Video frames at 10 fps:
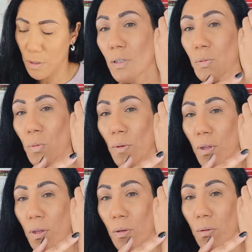That's
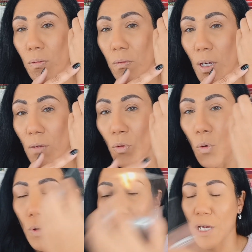what the kind of
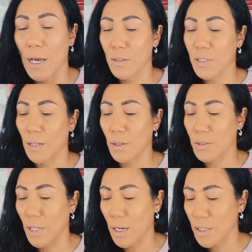orangey outside
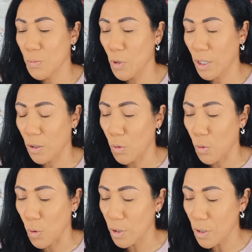looks like. It's more like a
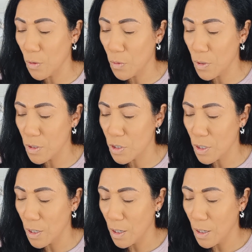corally orange.